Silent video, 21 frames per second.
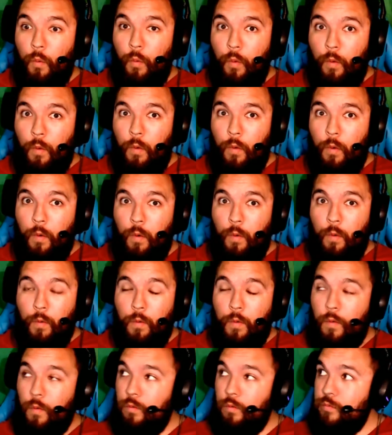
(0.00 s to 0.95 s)

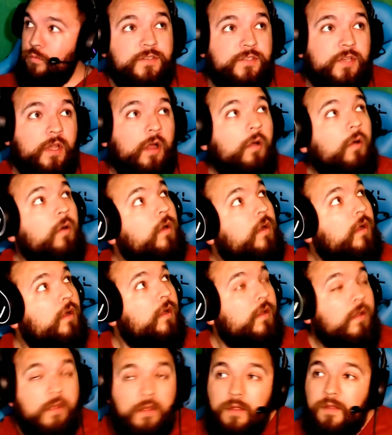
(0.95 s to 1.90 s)
Woo! So
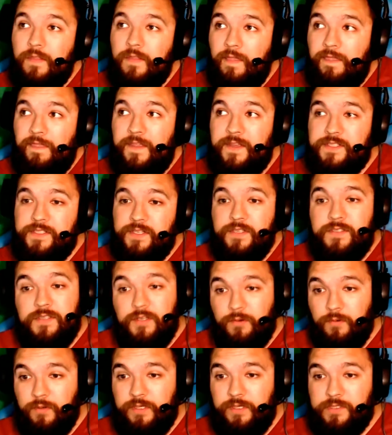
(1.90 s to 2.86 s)
this is
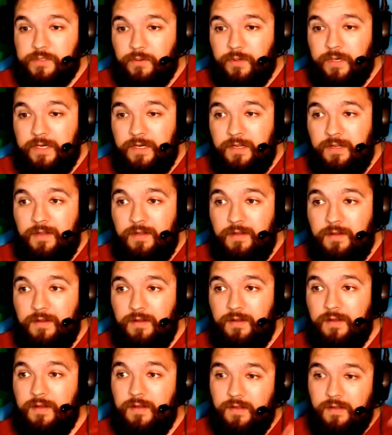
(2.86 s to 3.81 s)
the green screen.
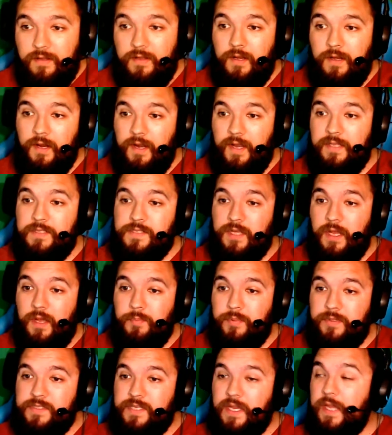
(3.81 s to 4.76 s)
It's
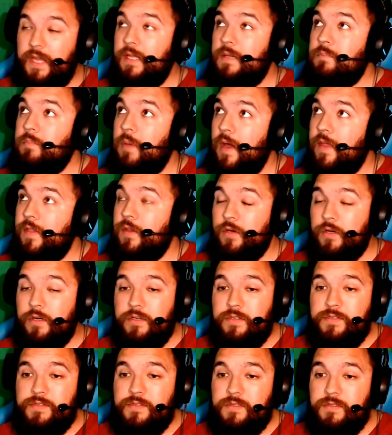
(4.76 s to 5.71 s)
up. It's hanging by the
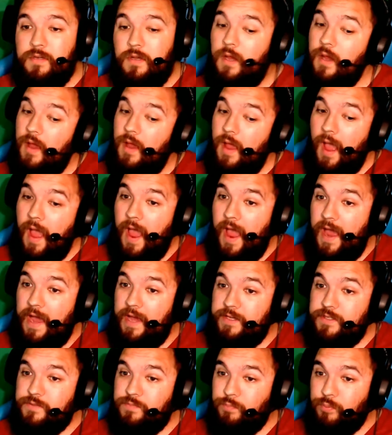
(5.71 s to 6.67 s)
hooks,
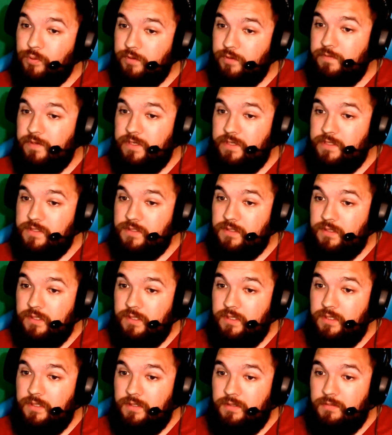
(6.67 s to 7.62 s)
as
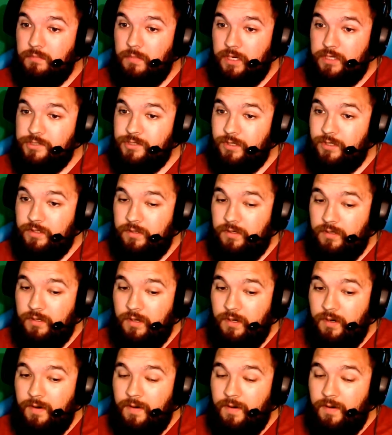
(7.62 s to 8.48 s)
previously mentioned.